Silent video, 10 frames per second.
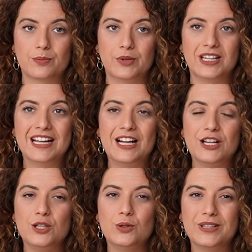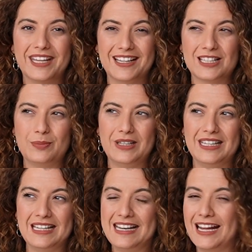But you can't
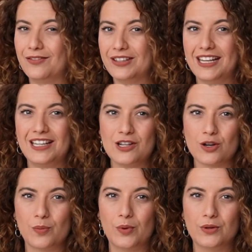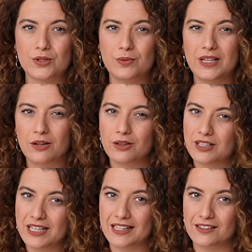be navigating your boat without
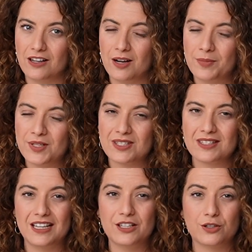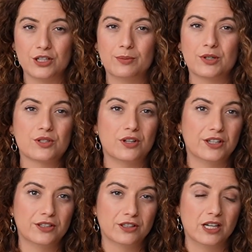looking at the compass, and your numbers are
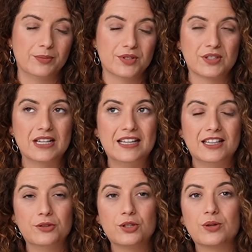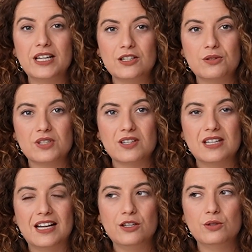your compass. Now, the great news is
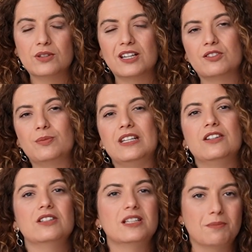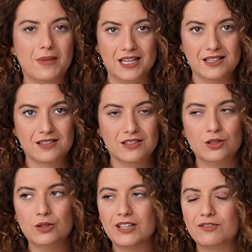that you don't have to be good at maths. You
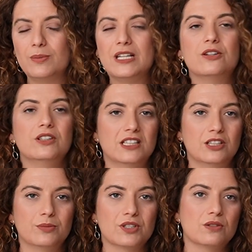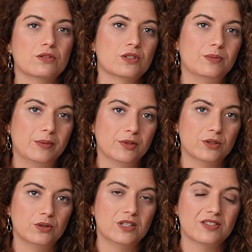don't have to be good at numbers in order to be able to
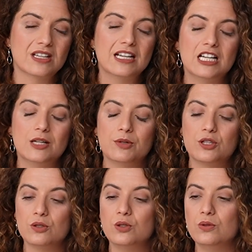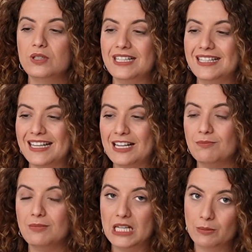do this. But you do need a
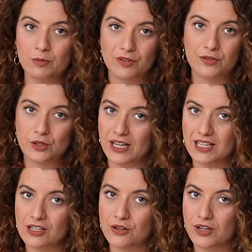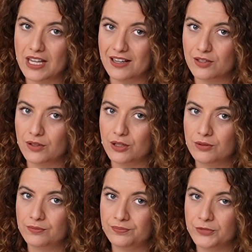minimum of tracking your cash
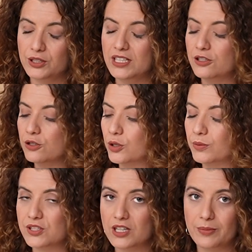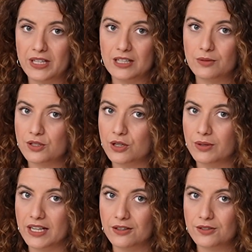flow. You need to know what's coming in and what's
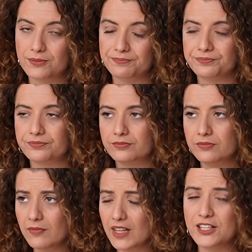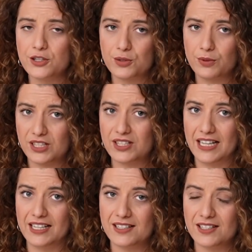going out, and just what the
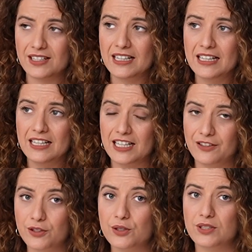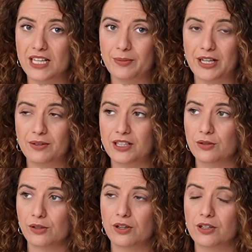status is. If you do that, by the way,
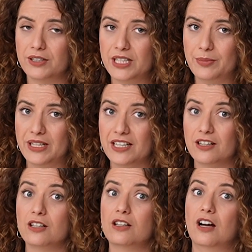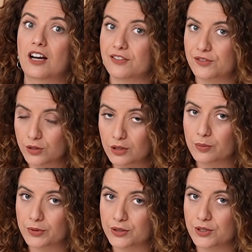you're already beating a lot of
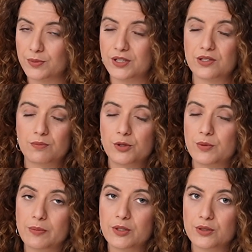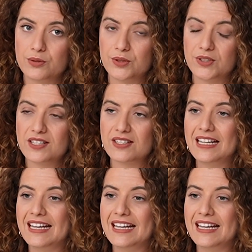solopreneurs because most people don't do this.